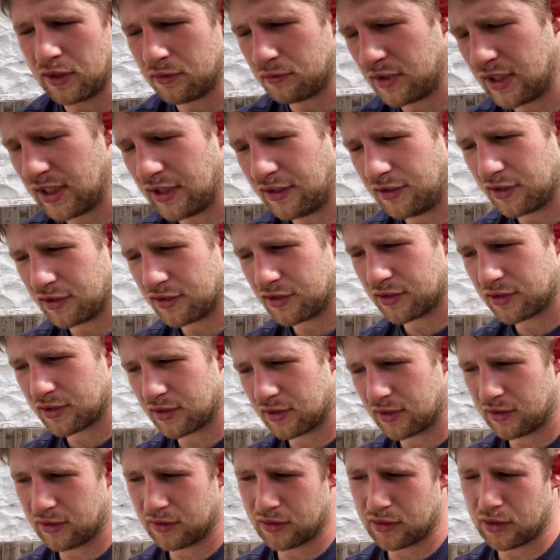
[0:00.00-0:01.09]
really does
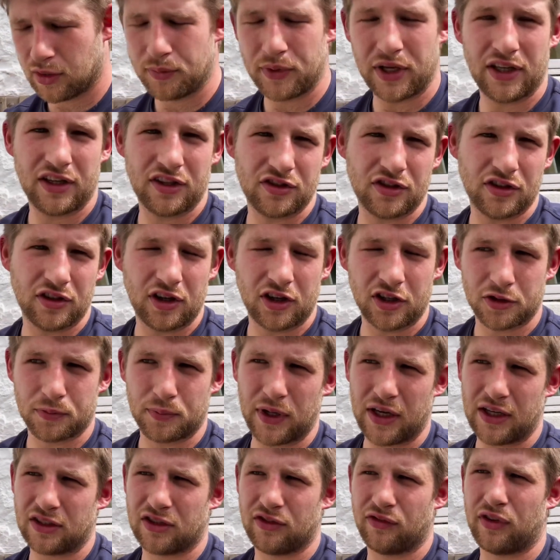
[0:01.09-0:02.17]
come in as an
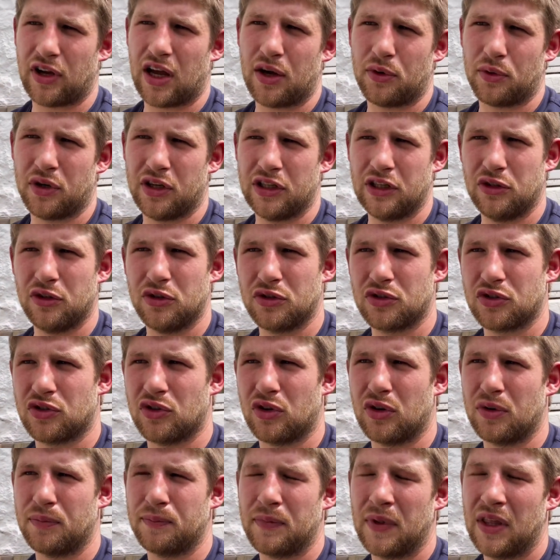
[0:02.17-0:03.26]
aspect of how I use
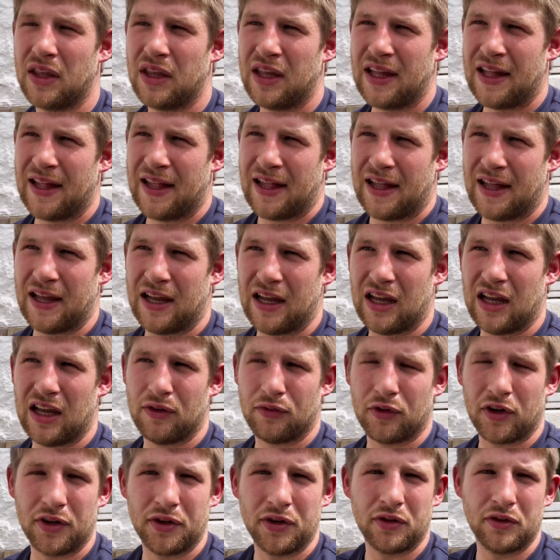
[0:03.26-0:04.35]
Storm. If
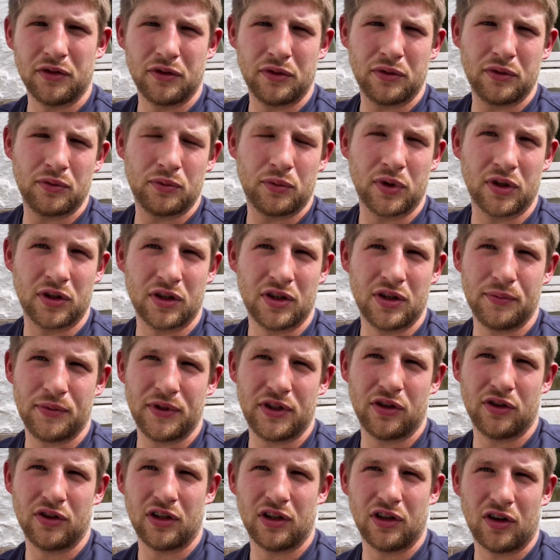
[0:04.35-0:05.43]
I know we're going to be
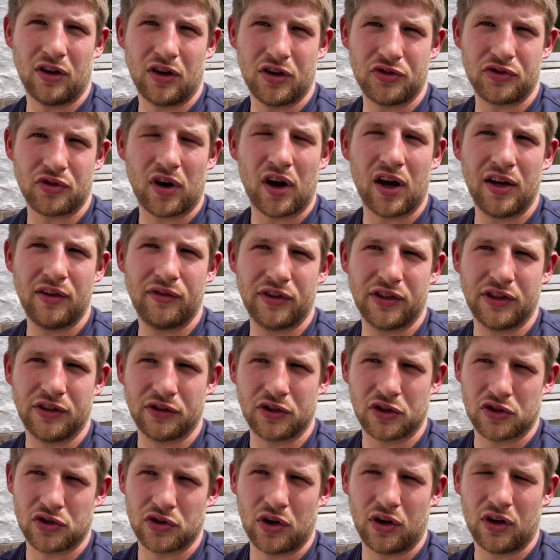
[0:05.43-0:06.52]
doing a lot of driving,
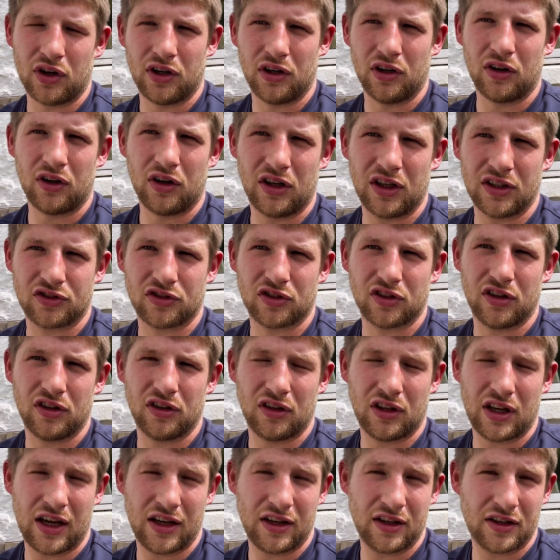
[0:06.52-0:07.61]
there's not a lot of sort of
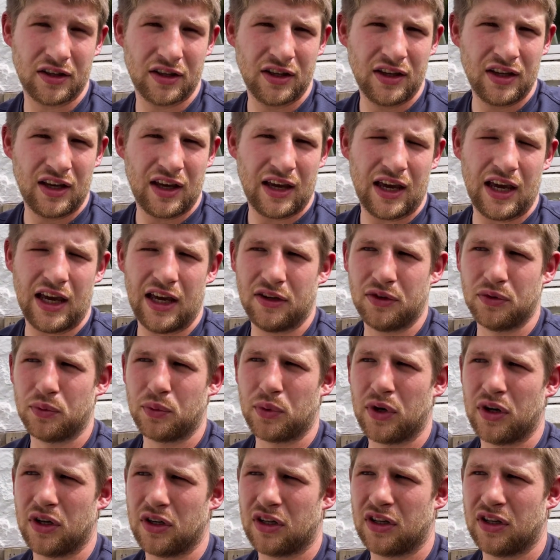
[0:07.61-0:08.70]
like heading
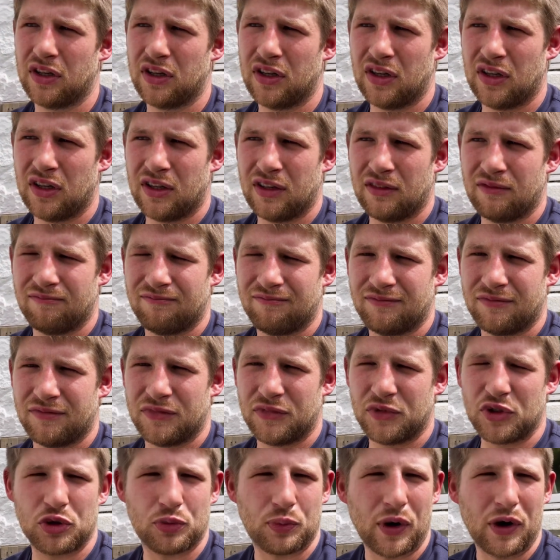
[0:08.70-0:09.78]
work,
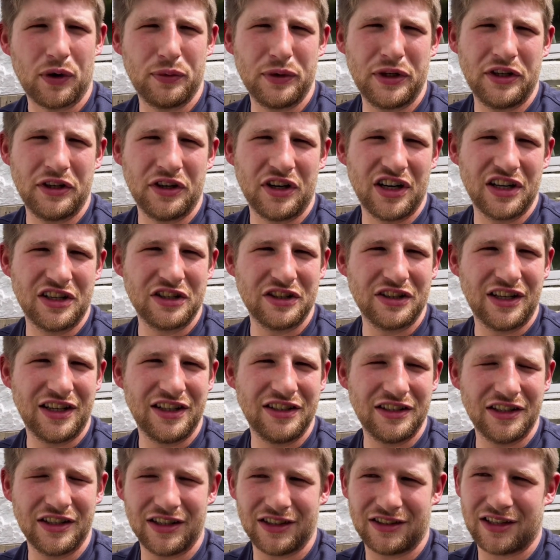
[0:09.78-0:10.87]
it's probably not a good
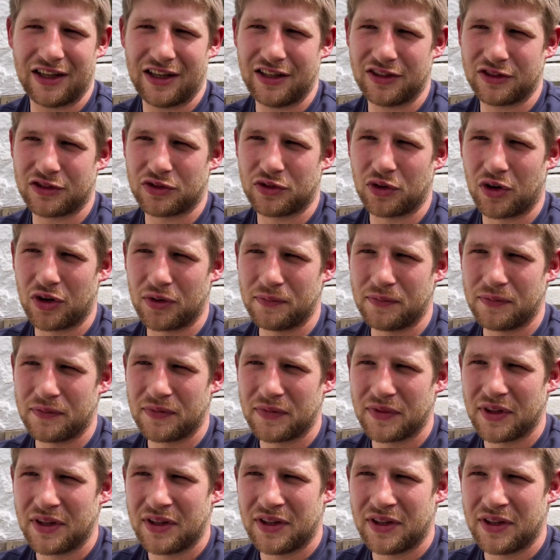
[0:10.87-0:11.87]
idea to take Storm.